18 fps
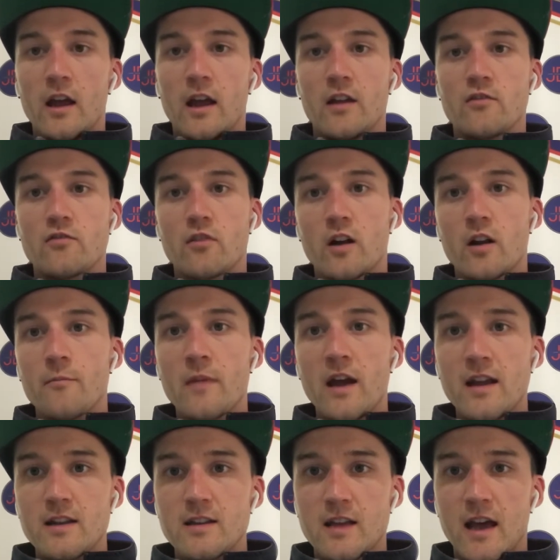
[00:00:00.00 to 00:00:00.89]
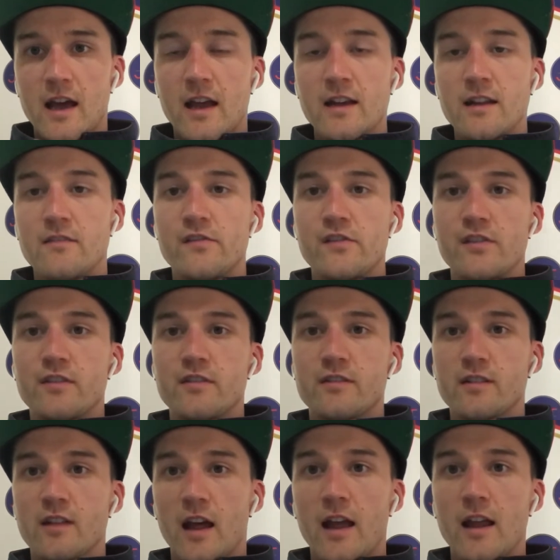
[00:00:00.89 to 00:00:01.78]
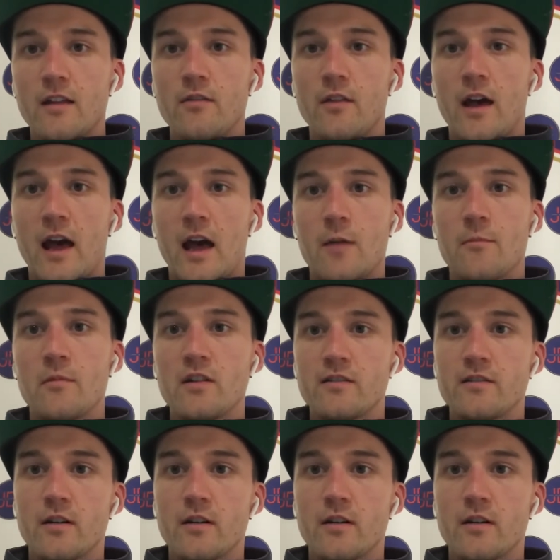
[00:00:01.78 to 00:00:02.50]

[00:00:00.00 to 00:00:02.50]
and trying to maintain and sustain the habits